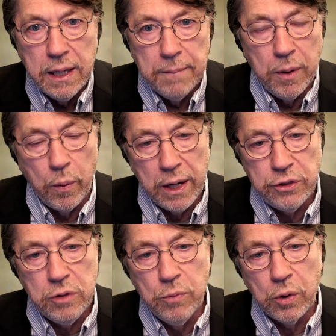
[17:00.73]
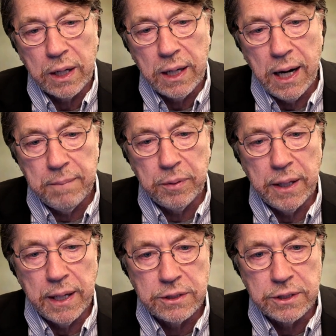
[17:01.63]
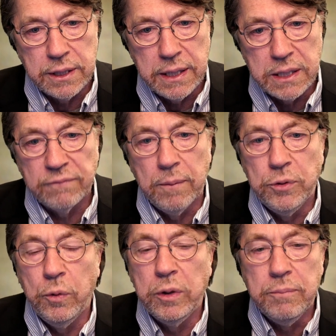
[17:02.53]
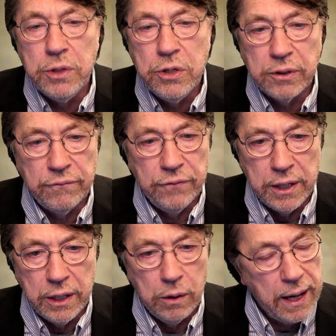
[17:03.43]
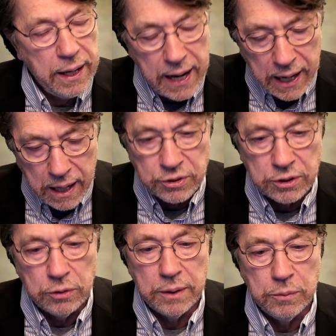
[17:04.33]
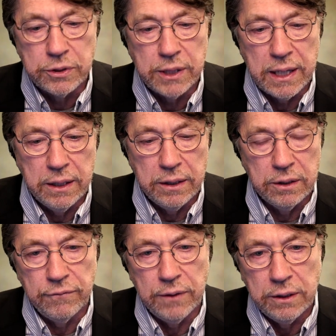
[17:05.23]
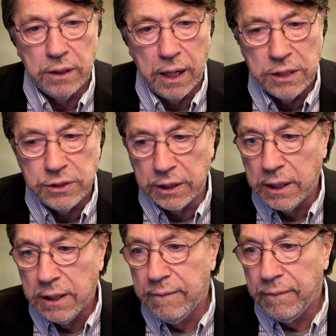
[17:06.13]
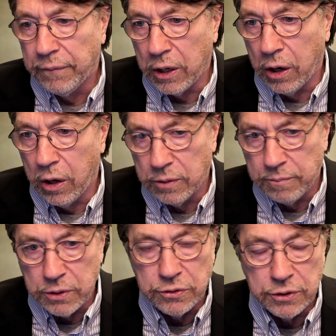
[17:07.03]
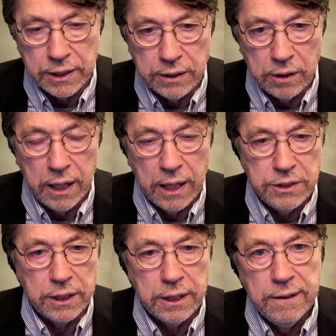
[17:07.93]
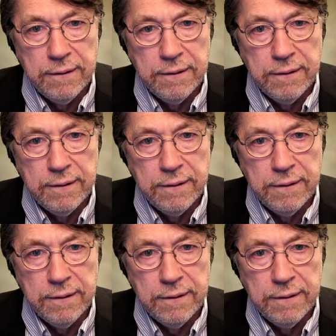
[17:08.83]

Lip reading: But when I do more complex things, if I'm doing a music video, I absolutely will take it into Logic, the music into Logic.